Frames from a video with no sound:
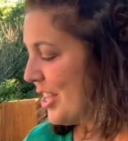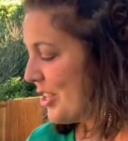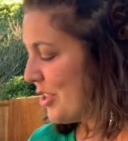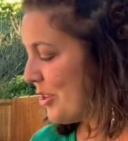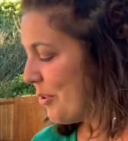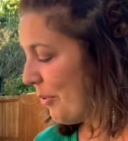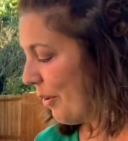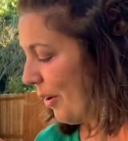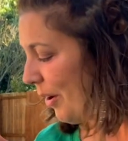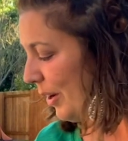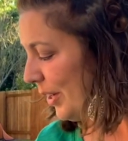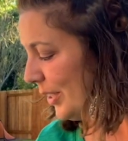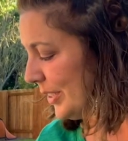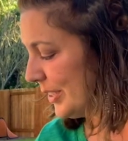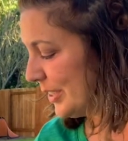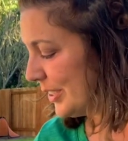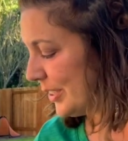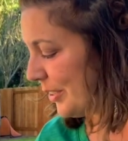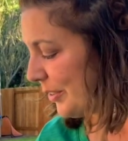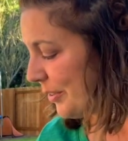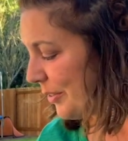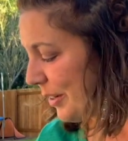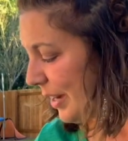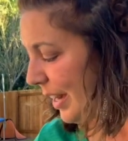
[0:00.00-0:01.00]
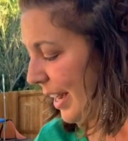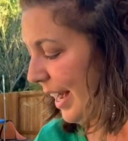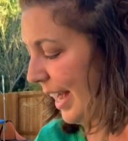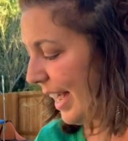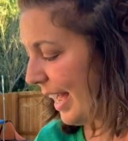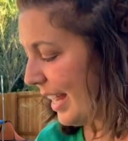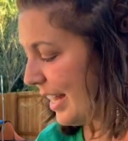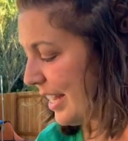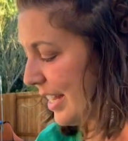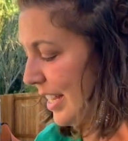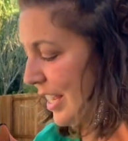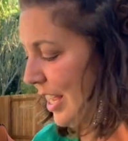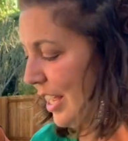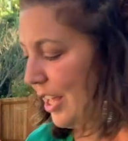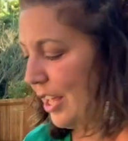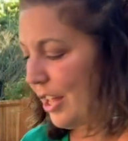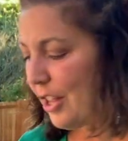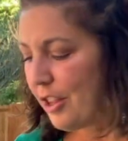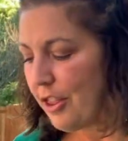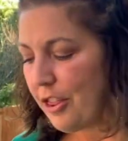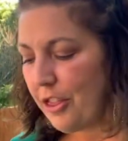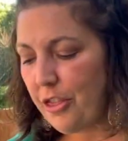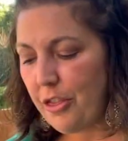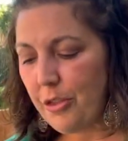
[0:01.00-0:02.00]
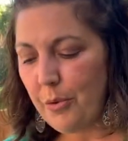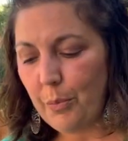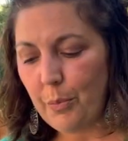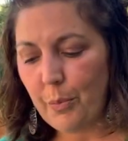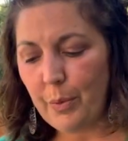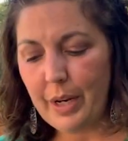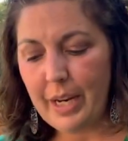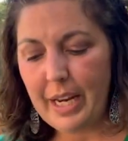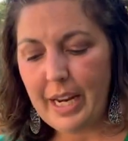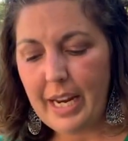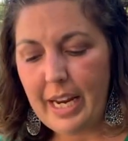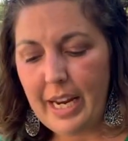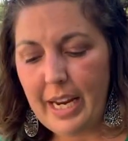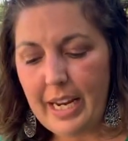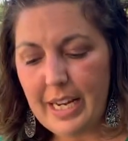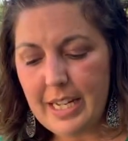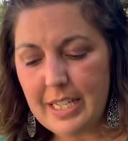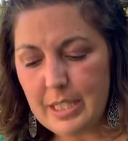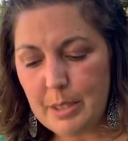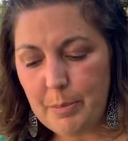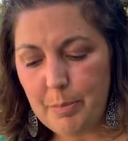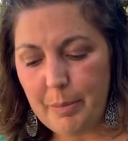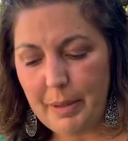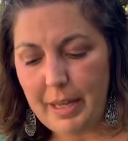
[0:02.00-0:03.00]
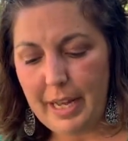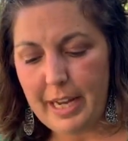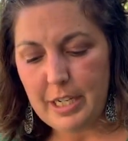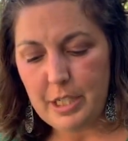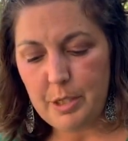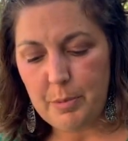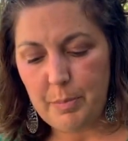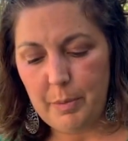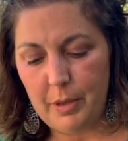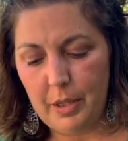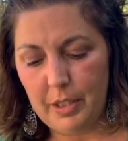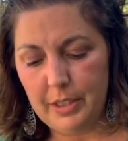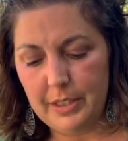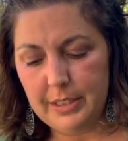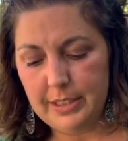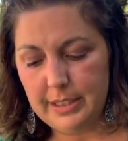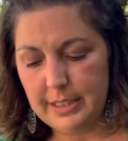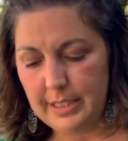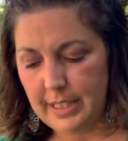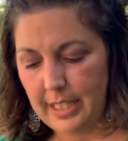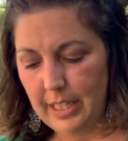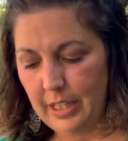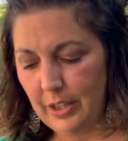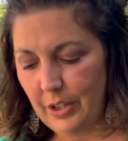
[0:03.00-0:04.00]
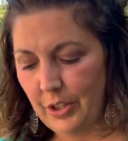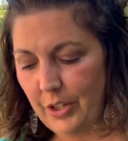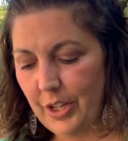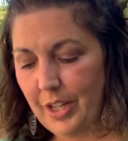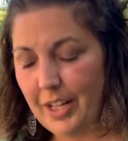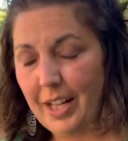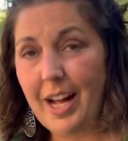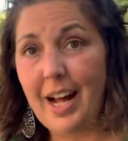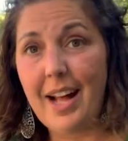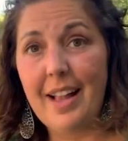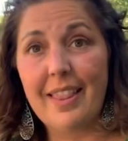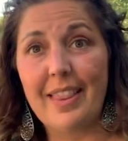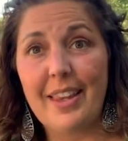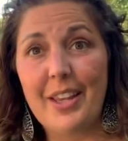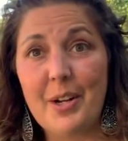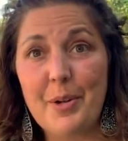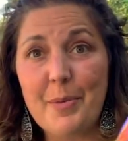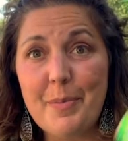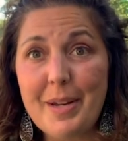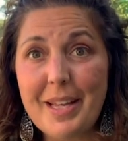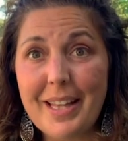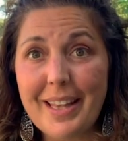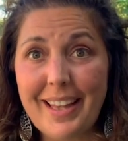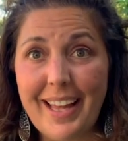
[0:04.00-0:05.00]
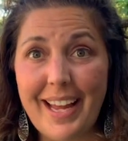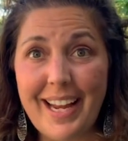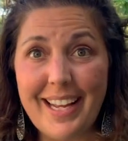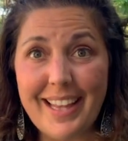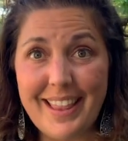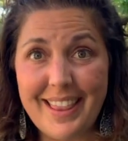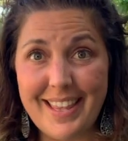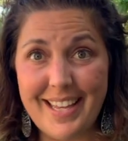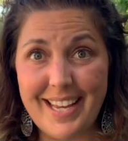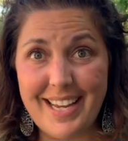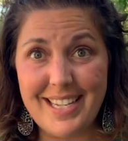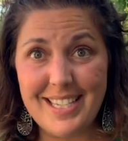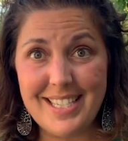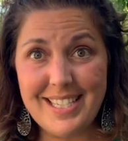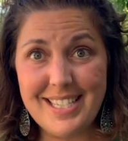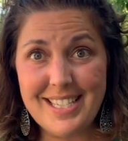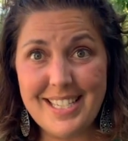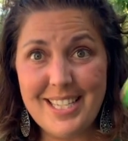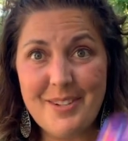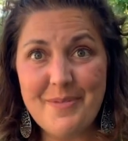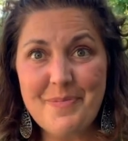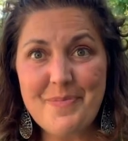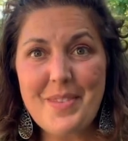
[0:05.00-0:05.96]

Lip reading: You also got 3 splash balls that look a little bit like this,